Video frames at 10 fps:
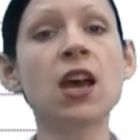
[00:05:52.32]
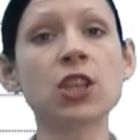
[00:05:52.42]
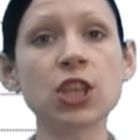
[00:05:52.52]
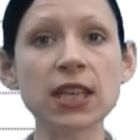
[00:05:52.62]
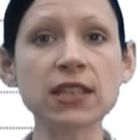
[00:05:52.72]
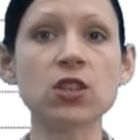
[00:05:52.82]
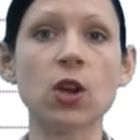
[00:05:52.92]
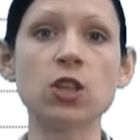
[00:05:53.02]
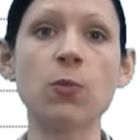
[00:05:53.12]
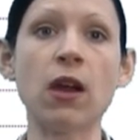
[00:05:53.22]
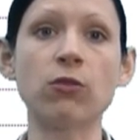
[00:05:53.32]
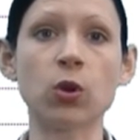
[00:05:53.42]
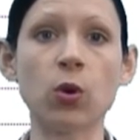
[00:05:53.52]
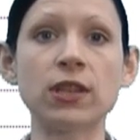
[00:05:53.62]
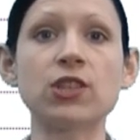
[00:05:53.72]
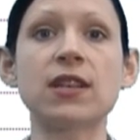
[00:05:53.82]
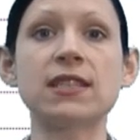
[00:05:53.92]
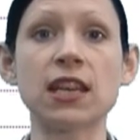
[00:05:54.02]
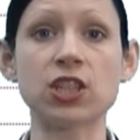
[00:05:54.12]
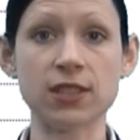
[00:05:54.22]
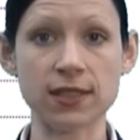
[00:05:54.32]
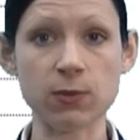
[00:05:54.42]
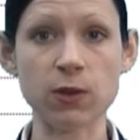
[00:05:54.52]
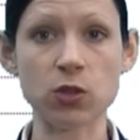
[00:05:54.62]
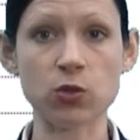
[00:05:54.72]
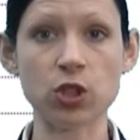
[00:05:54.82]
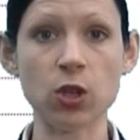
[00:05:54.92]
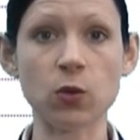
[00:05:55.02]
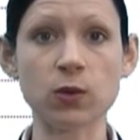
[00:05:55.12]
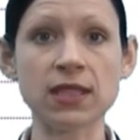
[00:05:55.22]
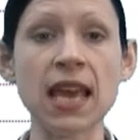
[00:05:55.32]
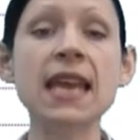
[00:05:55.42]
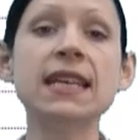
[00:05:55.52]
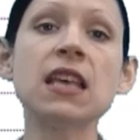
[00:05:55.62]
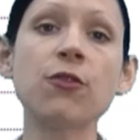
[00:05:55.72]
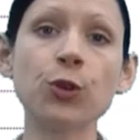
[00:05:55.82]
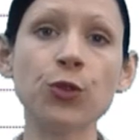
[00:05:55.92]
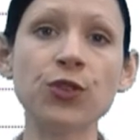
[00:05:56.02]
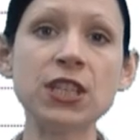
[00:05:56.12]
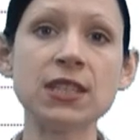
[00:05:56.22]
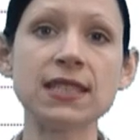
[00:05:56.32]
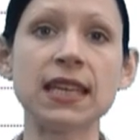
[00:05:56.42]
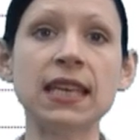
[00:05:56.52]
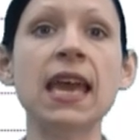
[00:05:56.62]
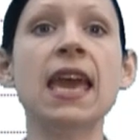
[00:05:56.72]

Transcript: The thing to note about recording transactions in special journals is that for efficiency,